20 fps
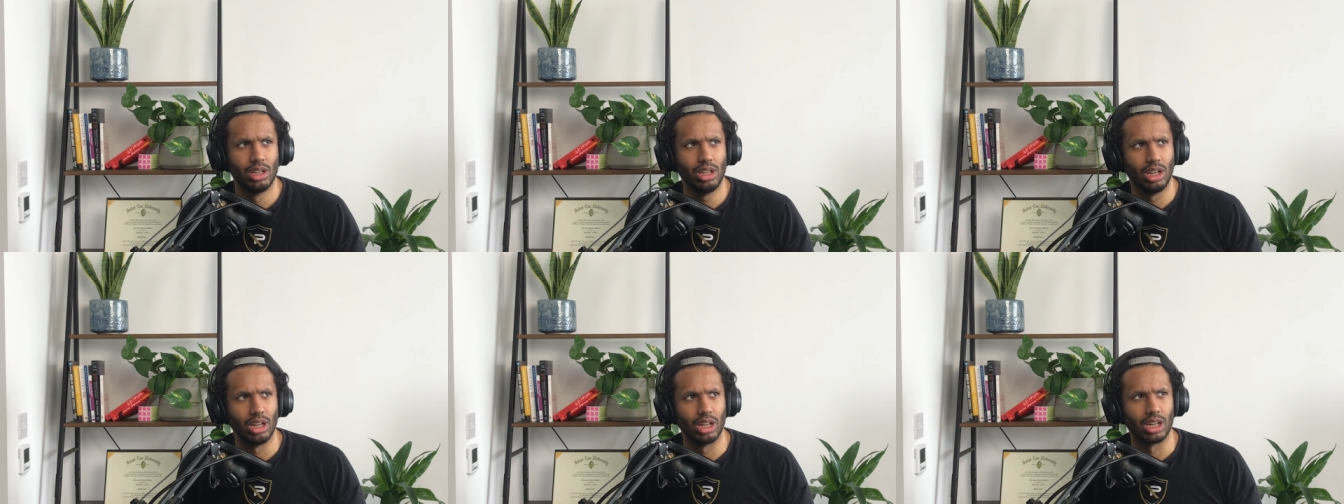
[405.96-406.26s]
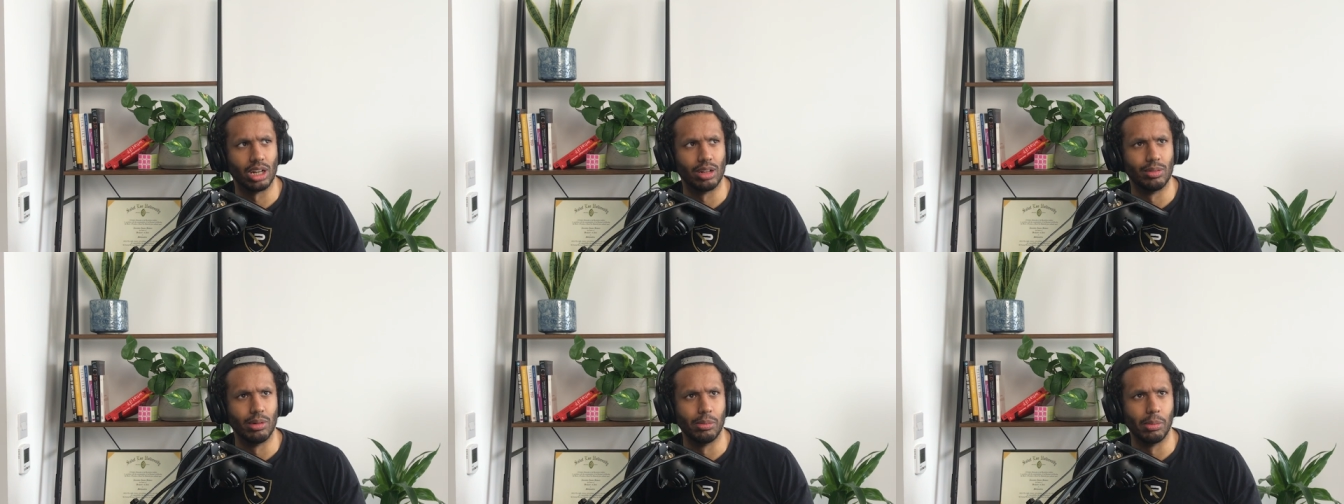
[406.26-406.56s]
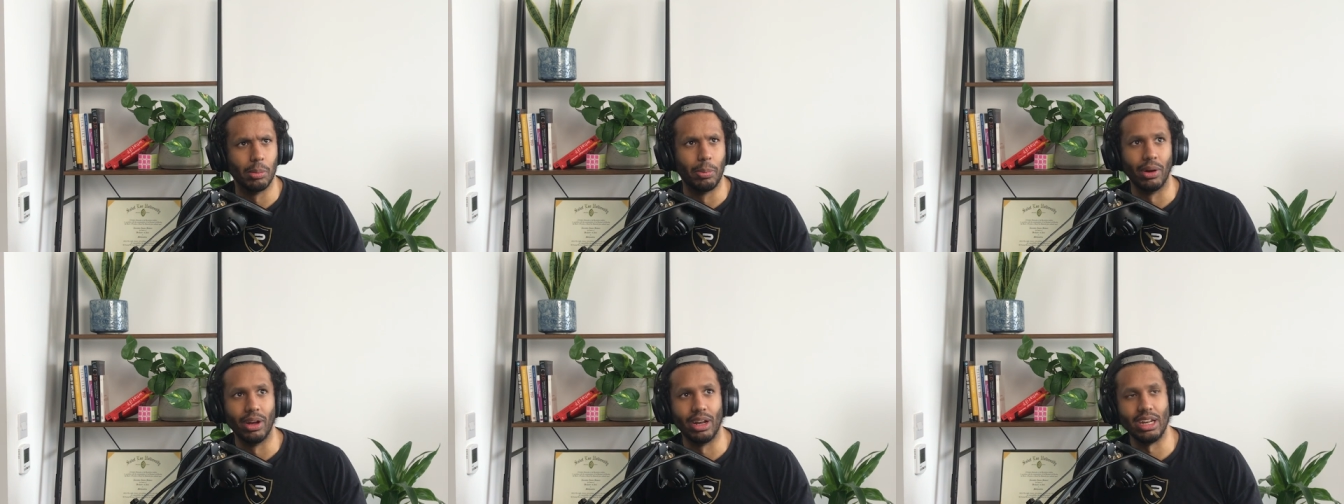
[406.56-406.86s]
I can't
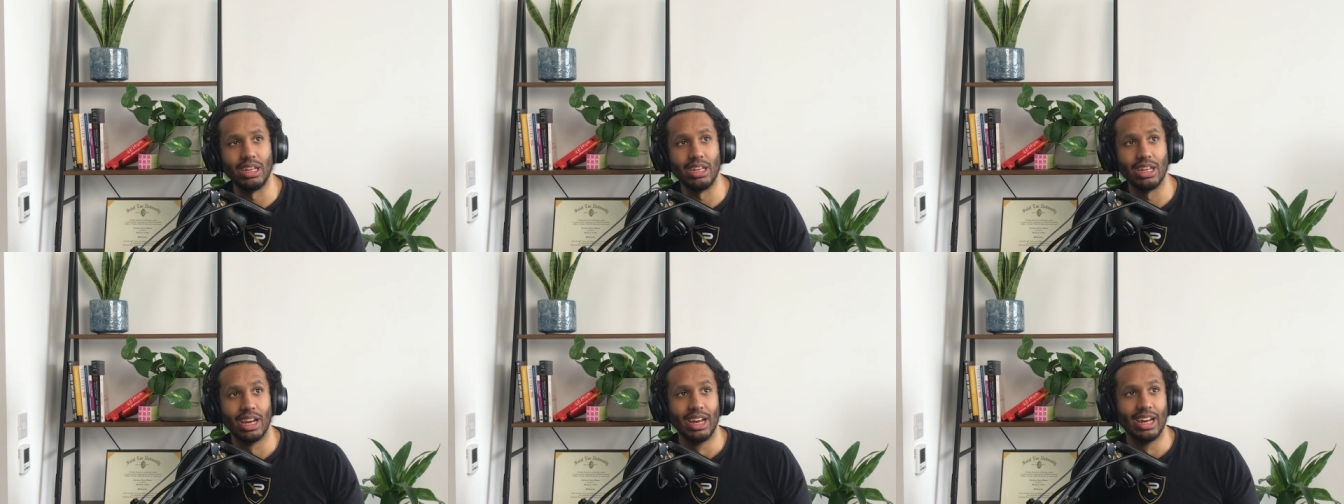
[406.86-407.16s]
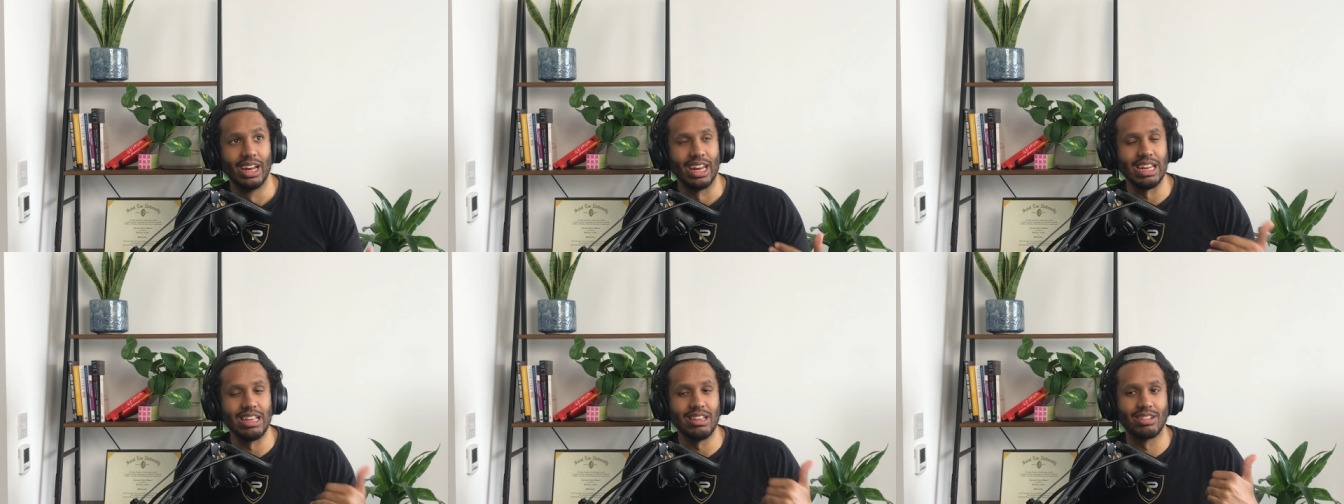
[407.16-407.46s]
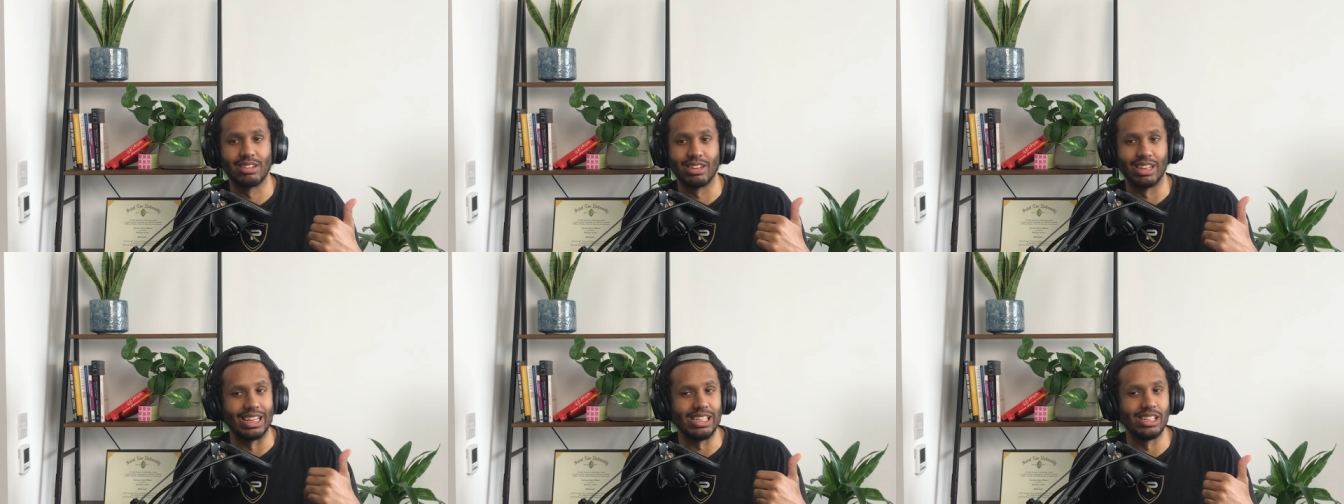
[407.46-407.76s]
remember, but he
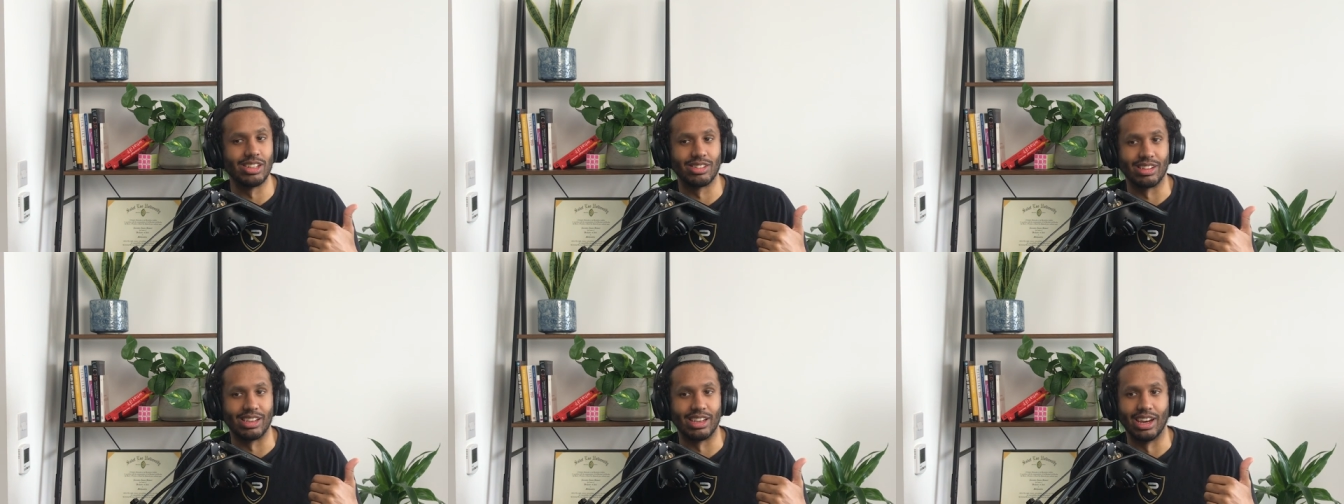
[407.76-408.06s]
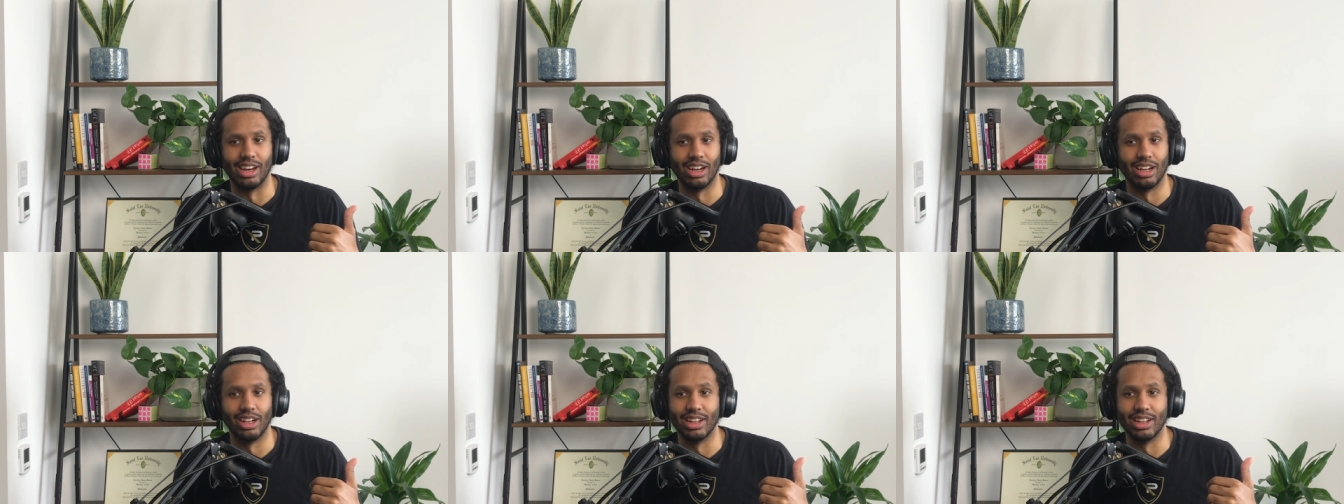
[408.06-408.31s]
he's he doesn't care.